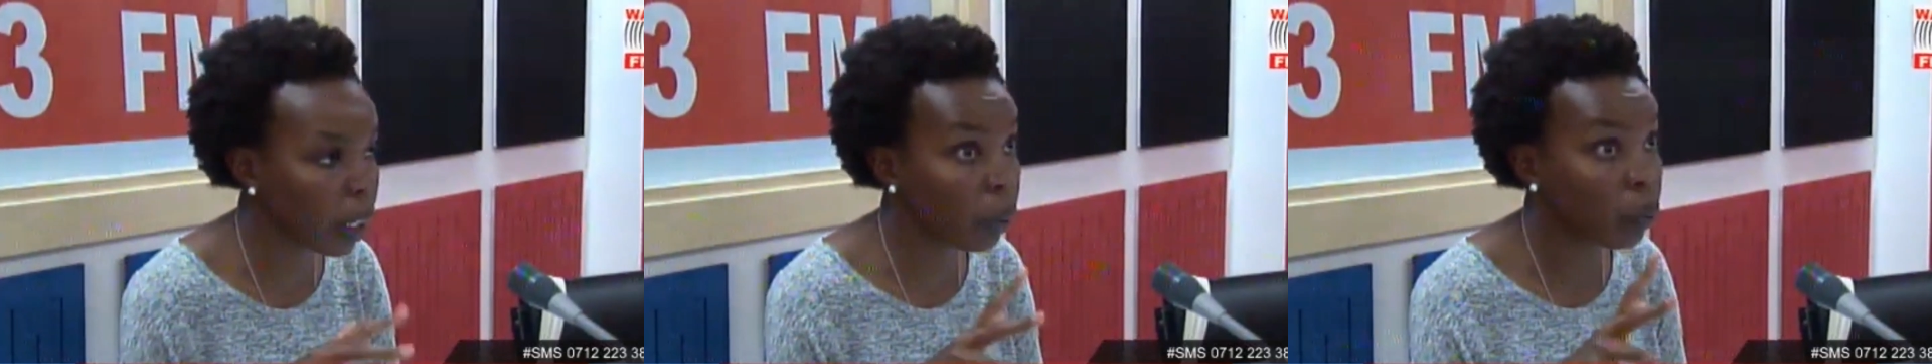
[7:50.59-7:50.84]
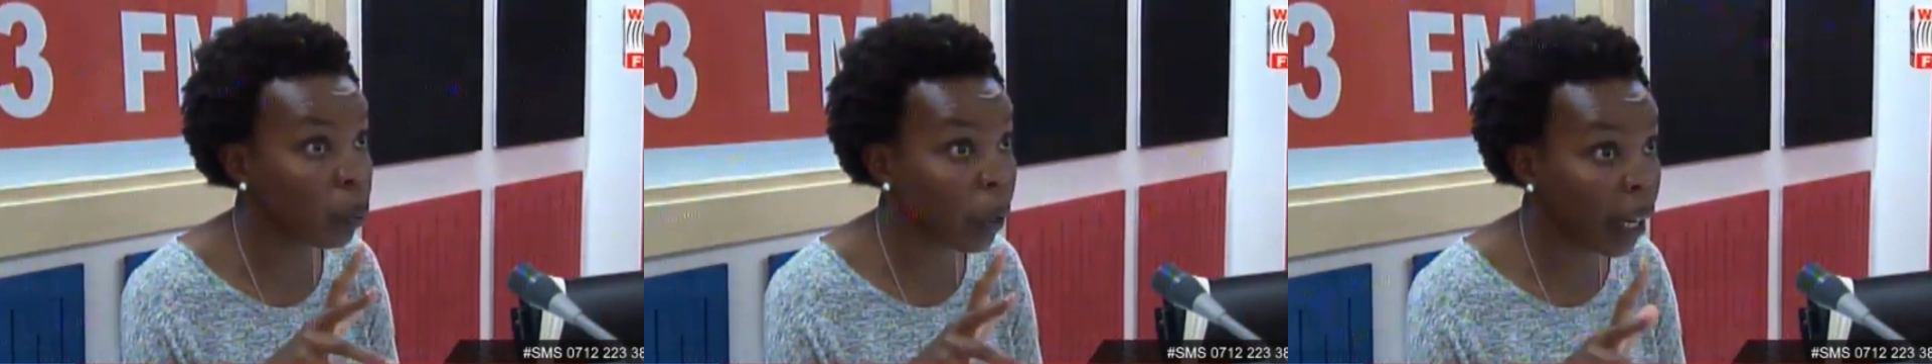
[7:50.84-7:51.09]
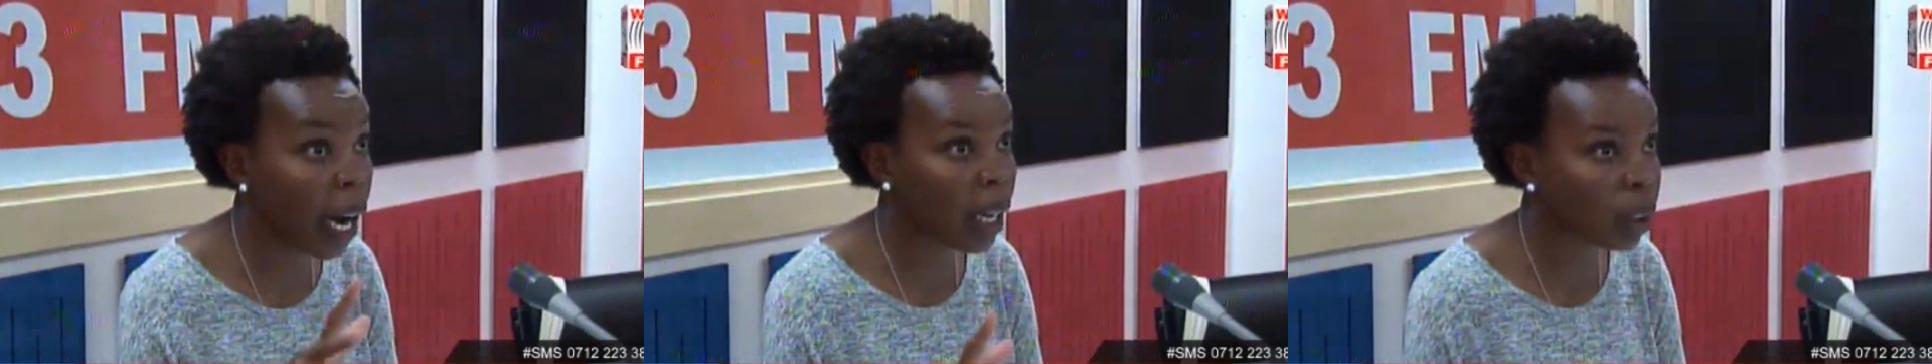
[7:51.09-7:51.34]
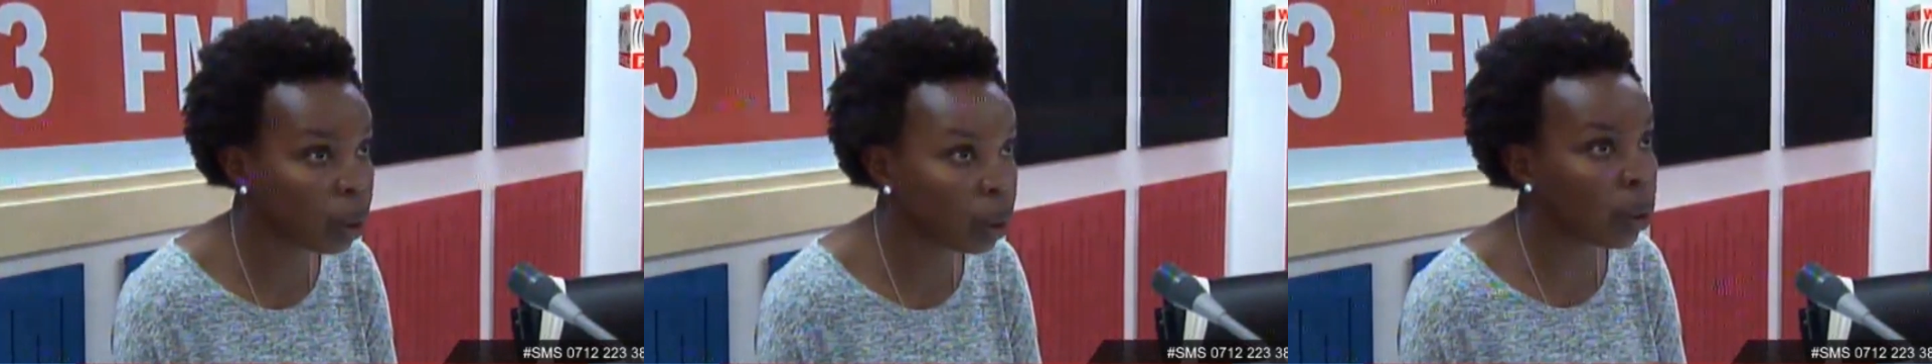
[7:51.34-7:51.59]
if we're
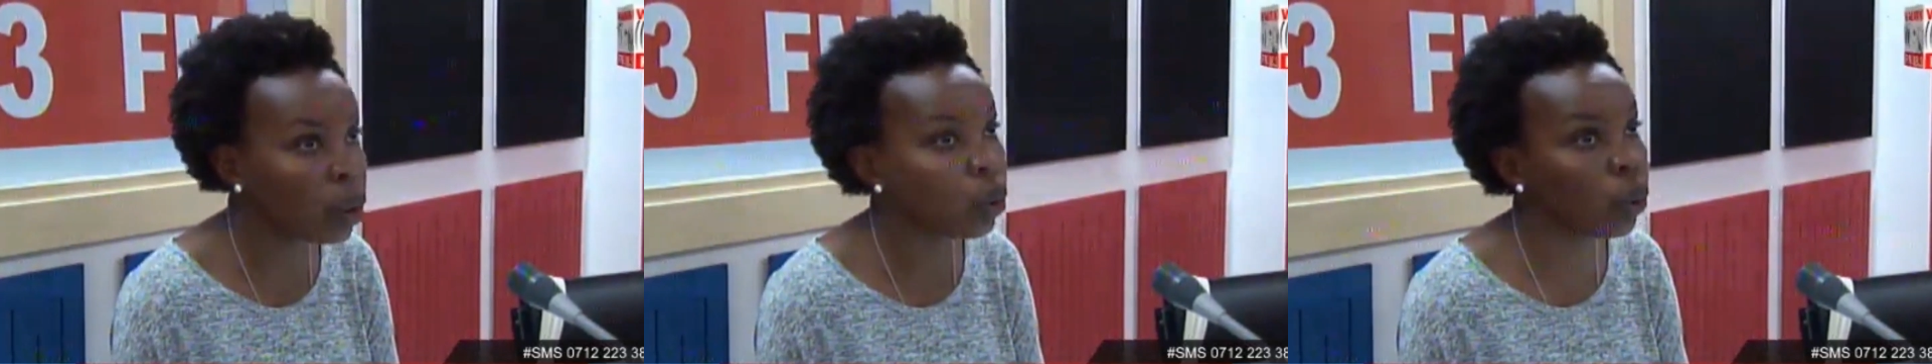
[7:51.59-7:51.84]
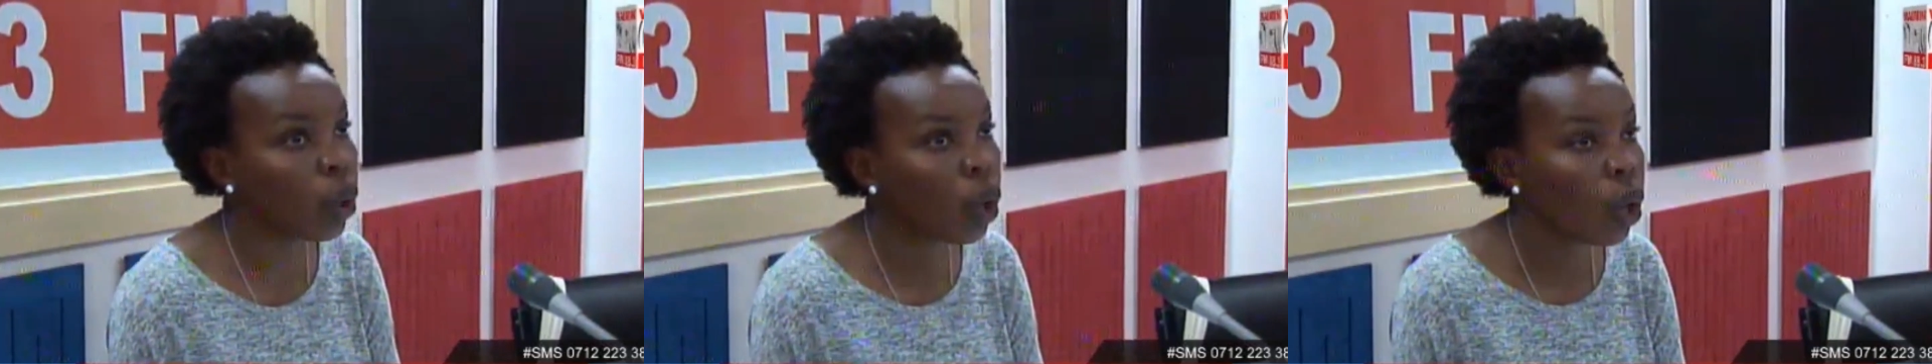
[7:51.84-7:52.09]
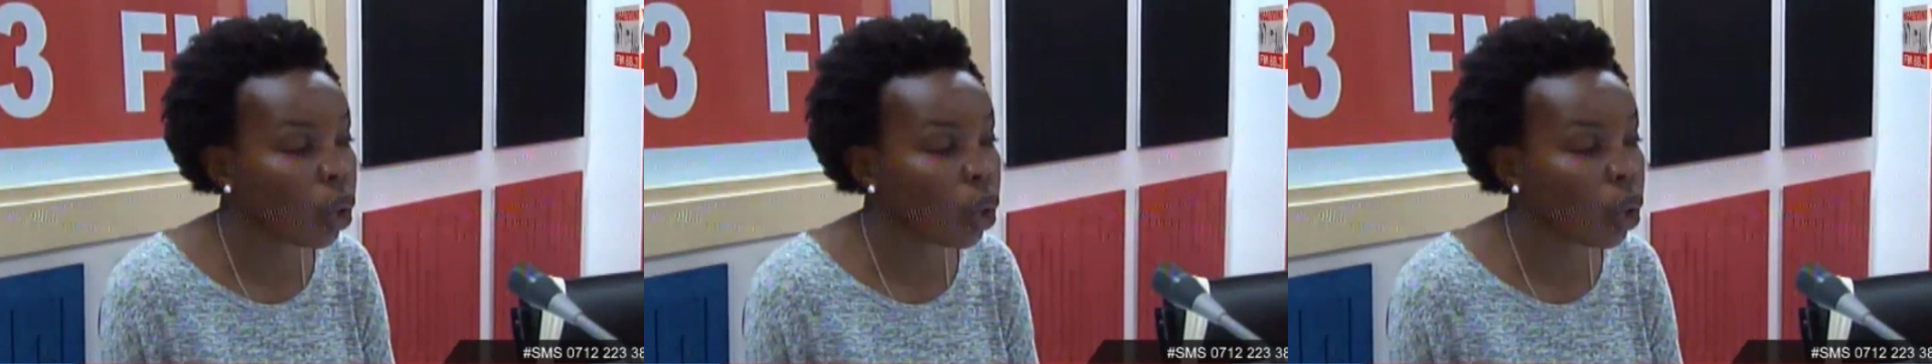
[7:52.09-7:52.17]
actually going to